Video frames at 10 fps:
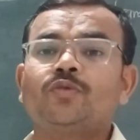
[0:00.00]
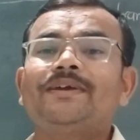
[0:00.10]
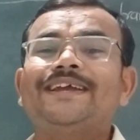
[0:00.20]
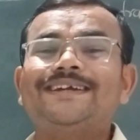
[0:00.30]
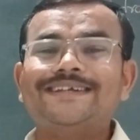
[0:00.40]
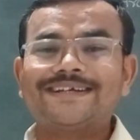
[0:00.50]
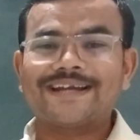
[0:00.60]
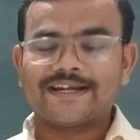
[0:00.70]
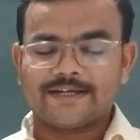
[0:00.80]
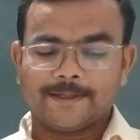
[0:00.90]
to be
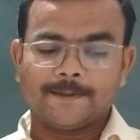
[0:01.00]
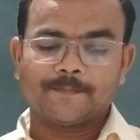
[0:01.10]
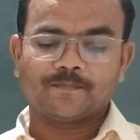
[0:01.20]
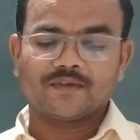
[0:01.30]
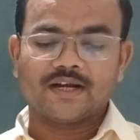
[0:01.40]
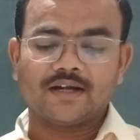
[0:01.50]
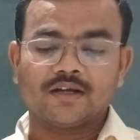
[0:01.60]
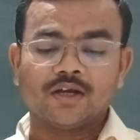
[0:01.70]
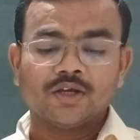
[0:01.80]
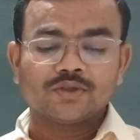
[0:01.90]
integrated, right?